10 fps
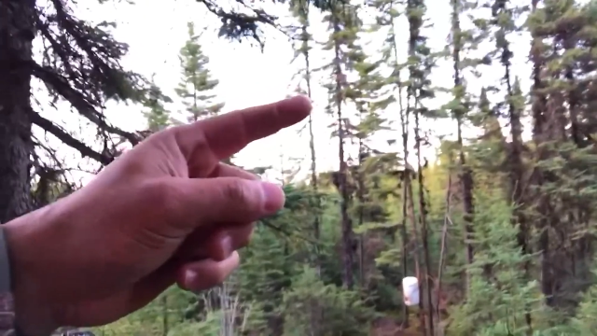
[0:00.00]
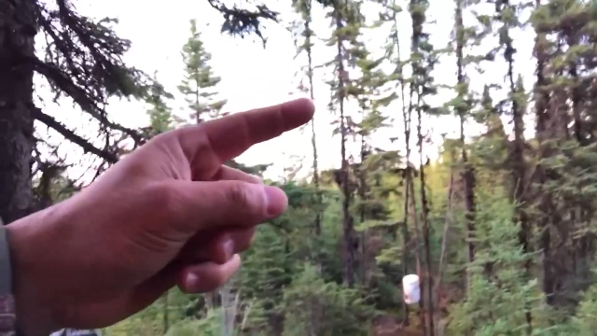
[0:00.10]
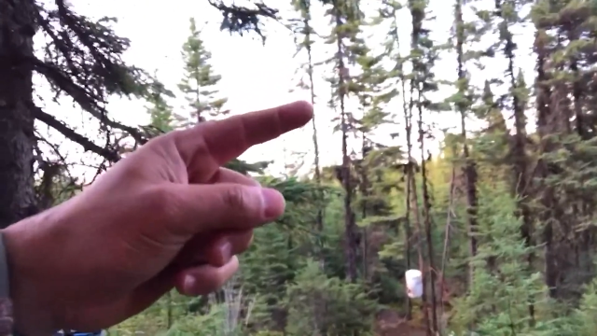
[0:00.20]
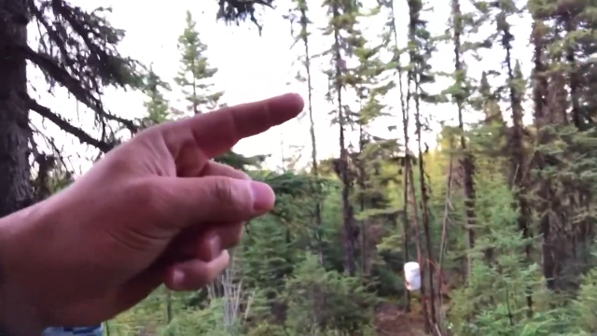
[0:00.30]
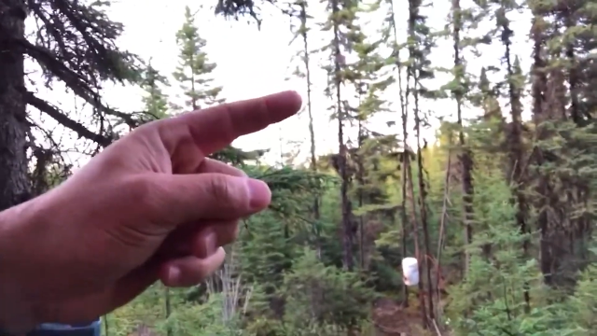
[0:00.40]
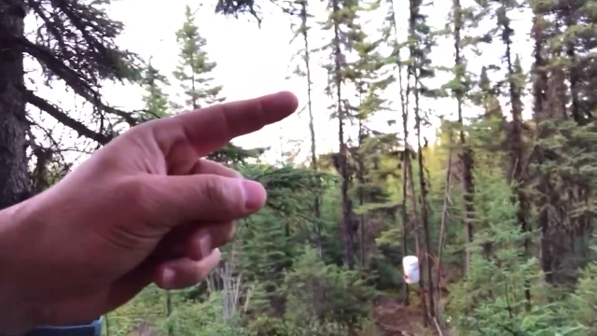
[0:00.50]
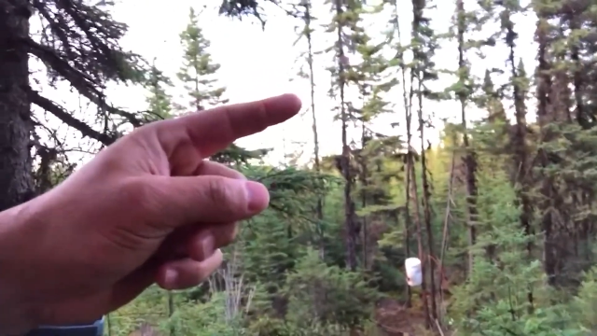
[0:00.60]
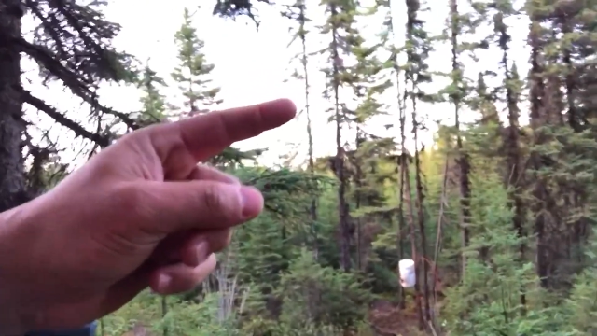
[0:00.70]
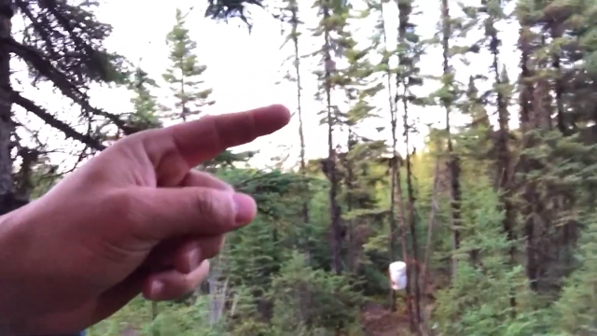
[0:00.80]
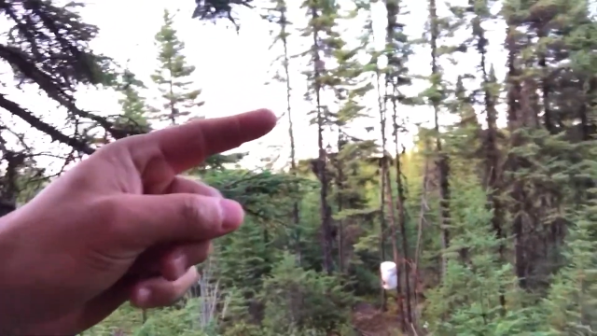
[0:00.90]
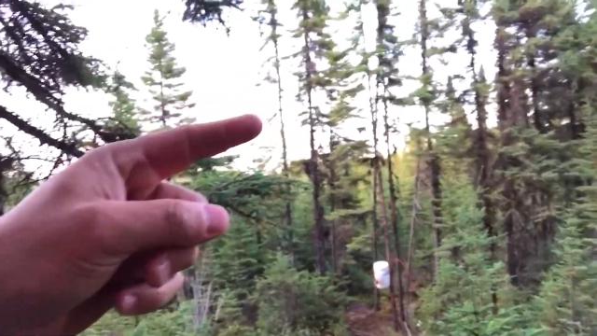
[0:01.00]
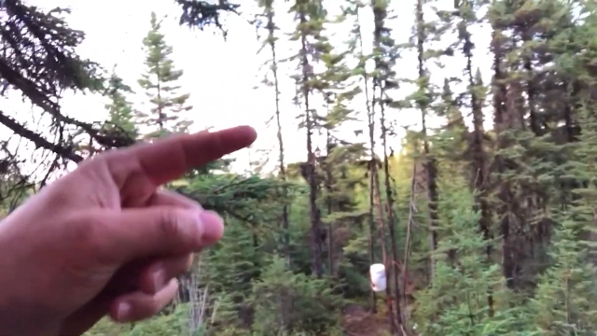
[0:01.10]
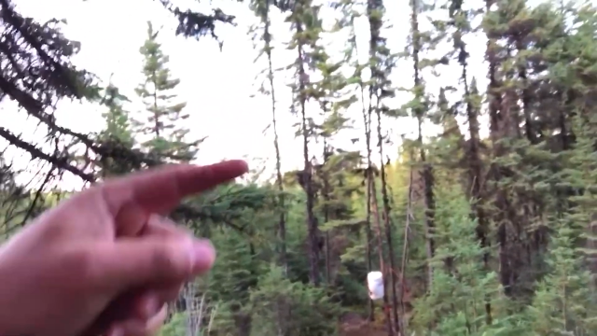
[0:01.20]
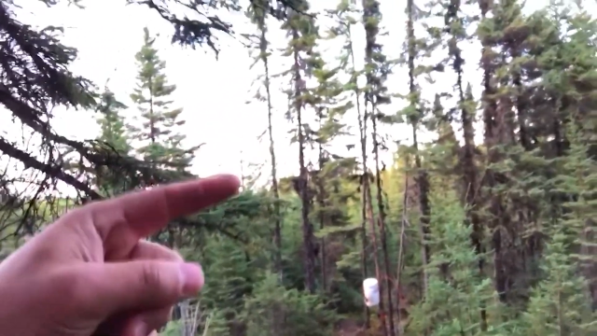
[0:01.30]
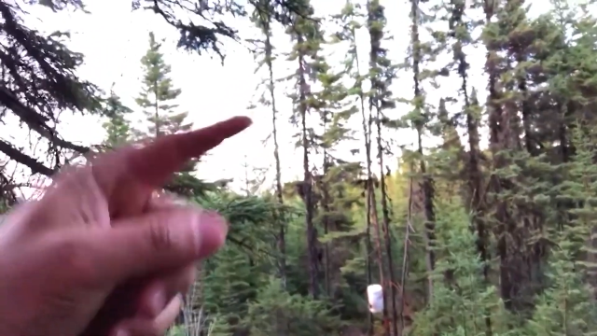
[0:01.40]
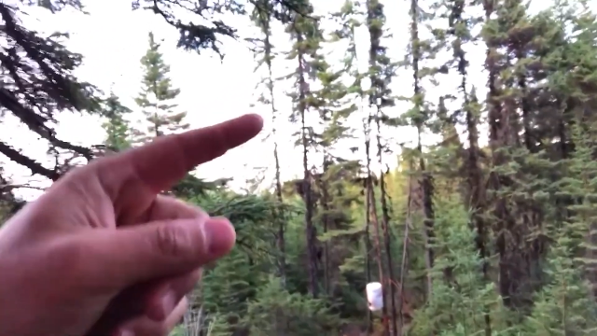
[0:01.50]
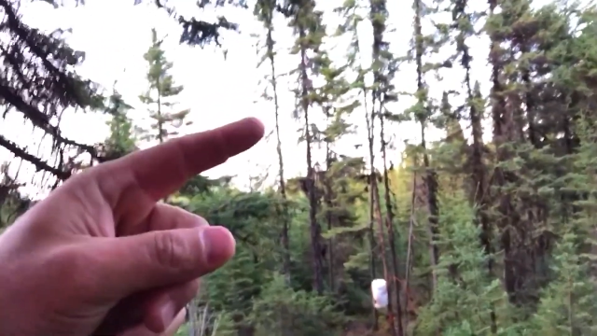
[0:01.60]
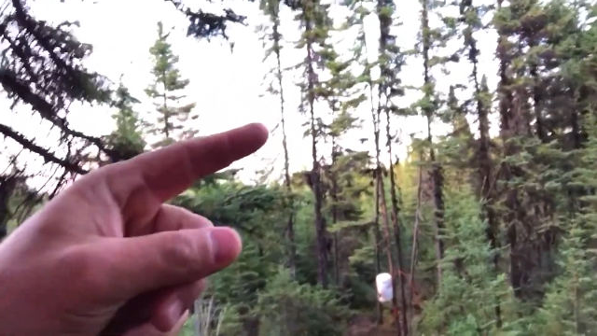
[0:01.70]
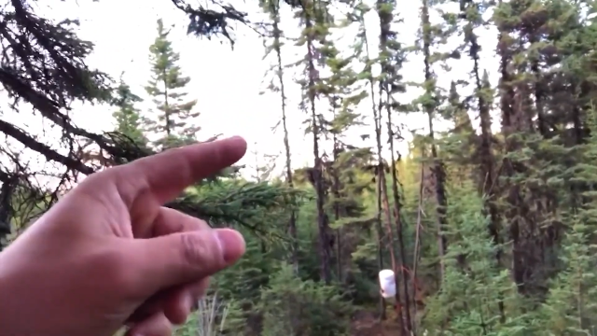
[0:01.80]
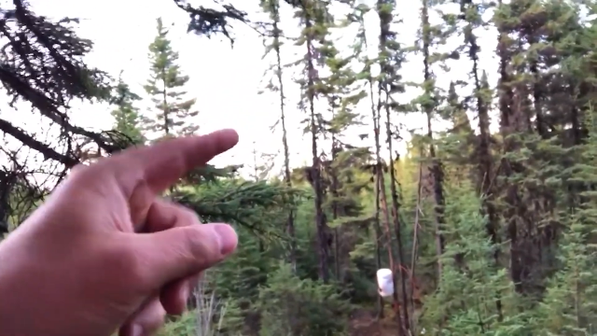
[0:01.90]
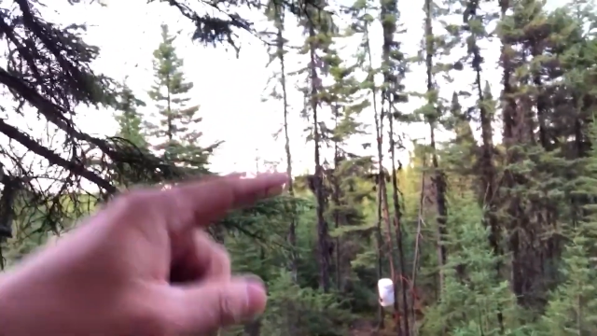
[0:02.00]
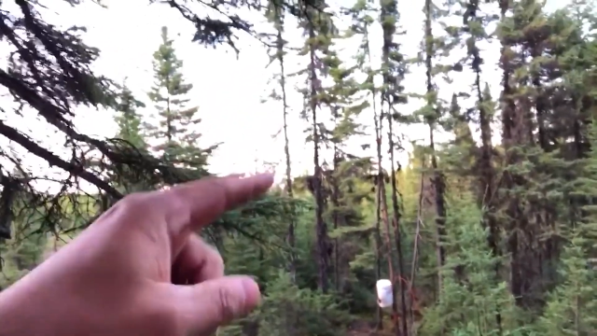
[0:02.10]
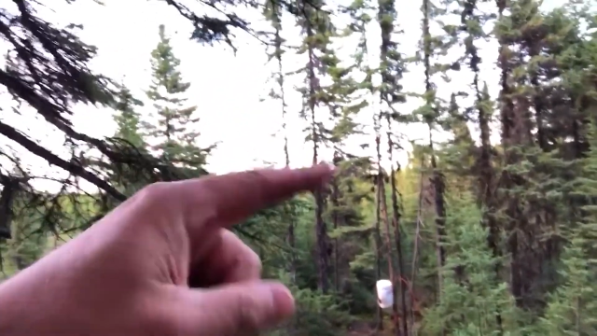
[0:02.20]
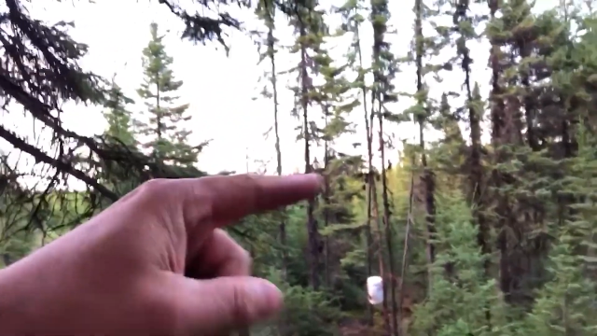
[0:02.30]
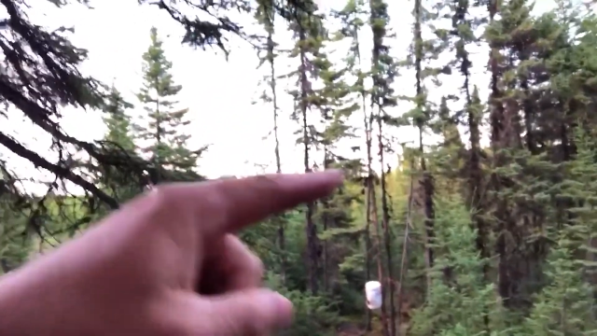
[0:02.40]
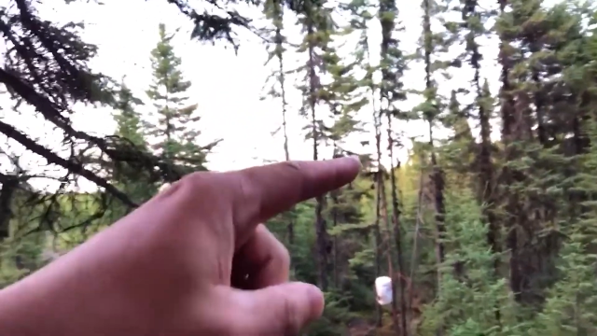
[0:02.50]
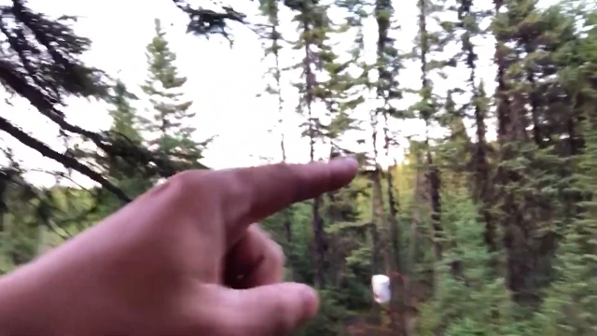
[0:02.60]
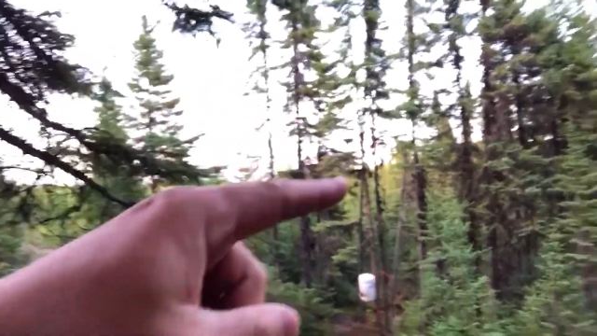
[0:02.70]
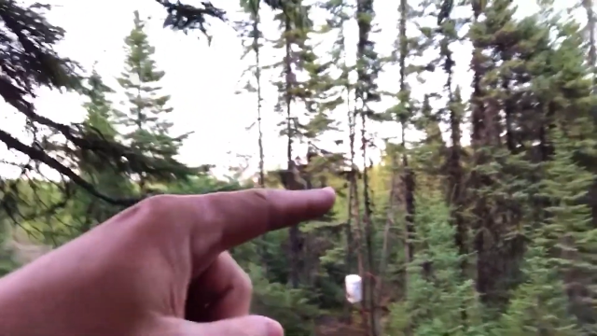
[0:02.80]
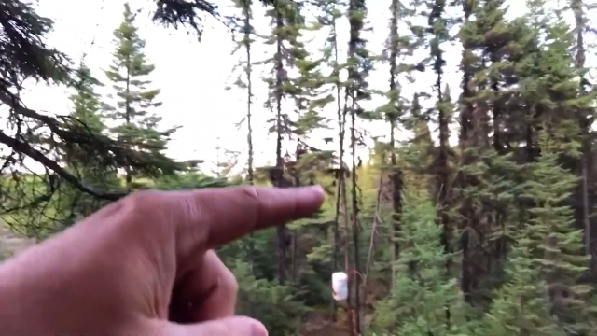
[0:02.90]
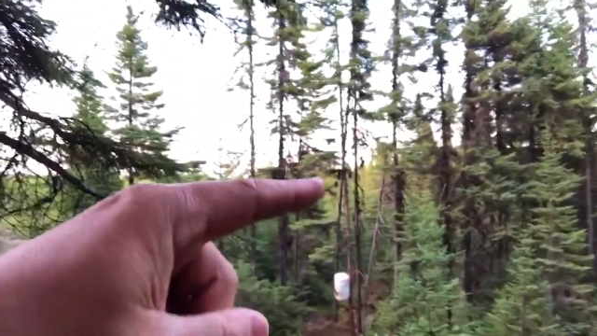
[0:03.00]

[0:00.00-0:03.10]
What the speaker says: Nobody's mouth can be seen.